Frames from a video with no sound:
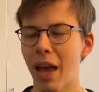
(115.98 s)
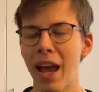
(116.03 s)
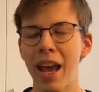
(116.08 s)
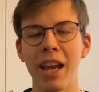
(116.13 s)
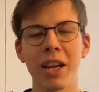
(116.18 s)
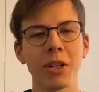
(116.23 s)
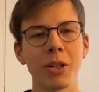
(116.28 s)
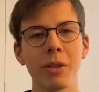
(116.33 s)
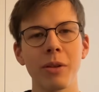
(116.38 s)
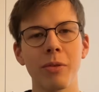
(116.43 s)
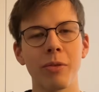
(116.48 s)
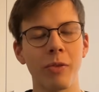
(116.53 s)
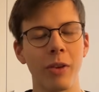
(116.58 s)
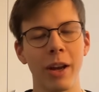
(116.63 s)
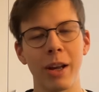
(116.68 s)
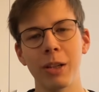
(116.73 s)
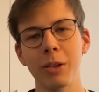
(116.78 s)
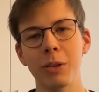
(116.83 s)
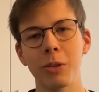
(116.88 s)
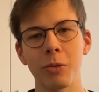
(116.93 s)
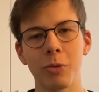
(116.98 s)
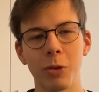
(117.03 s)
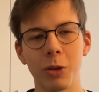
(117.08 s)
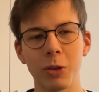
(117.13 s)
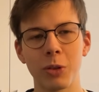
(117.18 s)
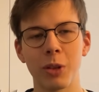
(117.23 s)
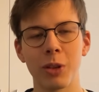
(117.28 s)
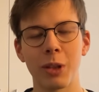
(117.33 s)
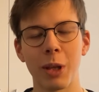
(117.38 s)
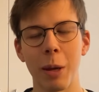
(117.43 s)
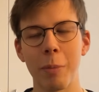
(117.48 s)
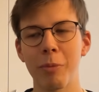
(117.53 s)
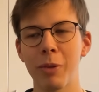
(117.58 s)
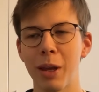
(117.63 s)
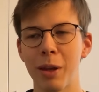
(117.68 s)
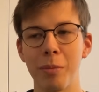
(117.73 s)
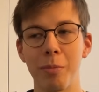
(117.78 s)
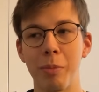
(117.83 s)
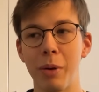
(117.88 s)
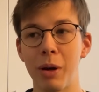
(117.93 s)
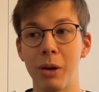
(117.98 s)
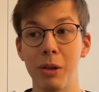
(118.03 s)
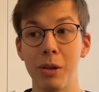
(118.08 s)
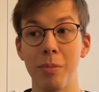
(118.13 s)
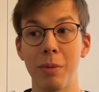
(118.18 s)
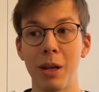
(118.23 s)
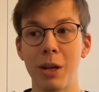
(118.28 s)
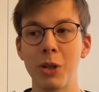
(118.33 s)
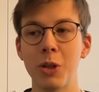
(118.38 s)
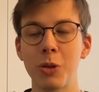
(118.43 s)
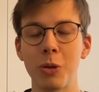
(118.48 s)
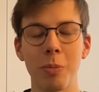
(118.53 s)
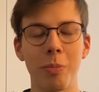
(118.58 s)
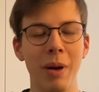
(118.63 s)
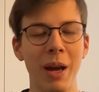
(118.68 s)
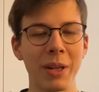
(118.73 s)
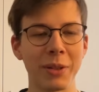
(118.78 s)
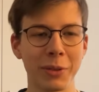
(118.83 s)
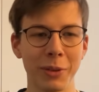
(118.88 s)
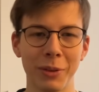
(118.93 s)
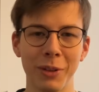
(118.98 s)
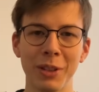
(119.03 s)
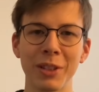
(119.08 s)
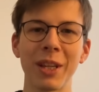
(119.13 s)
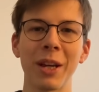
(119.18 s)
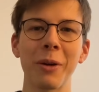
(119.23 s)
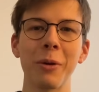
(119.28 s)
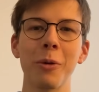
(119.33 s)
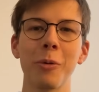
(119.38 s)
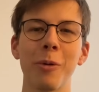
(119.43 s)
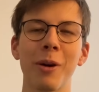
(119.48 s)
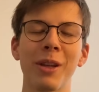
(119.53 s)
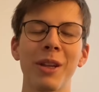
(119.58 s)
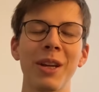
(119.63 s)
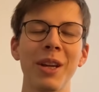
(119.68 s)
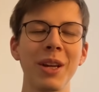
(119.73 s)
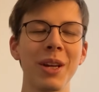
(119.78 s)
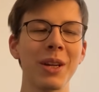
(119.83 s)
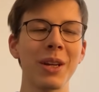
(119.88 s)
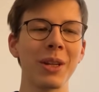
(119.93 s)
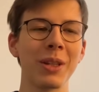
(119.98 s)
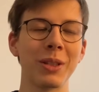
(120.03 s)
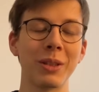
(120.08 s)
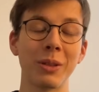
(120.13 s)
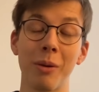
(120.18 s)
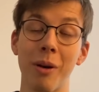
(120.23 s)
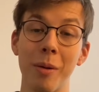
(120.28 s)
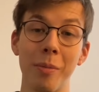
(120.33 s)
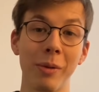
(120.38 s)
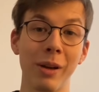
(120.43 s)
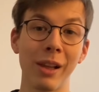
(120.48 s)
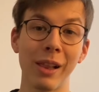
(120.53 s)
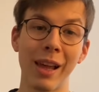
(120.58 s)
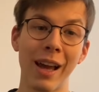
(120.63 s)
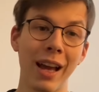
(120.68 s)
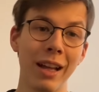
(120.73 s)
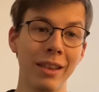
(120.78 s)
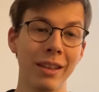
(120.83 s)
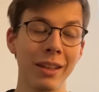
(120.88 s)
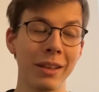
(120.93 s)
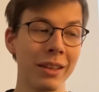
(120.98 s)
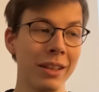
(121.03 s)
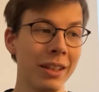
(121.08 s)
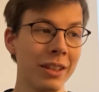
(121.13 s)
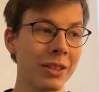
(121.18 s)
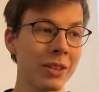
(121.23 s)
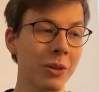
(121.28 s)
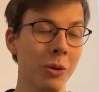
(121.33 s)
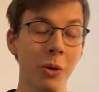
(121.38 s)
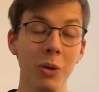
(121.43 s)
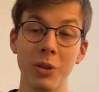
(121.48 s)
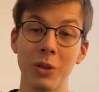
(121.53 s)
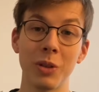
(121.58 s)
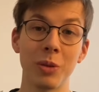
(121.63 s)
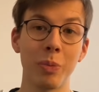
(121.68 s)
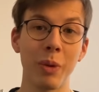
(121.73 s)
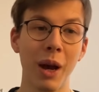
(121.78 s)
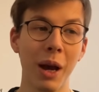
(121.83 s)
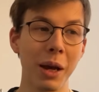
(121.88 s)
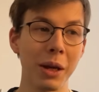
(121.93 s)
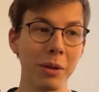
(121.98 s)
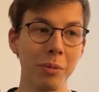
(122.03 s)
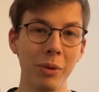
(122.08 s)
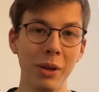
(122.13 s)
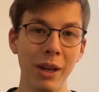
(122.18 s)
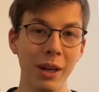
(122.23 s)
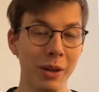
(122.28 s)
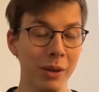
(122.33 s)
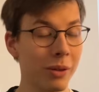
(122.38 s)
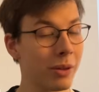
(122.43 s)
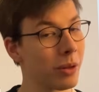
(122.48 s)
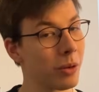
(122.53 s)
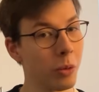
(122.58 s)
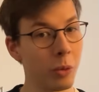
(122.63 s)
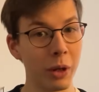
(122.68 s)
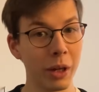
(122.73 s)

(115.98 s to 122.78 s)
I actually failed the first attempt and barely managed to pass on the second one, so I'm glad that this course is behind me and we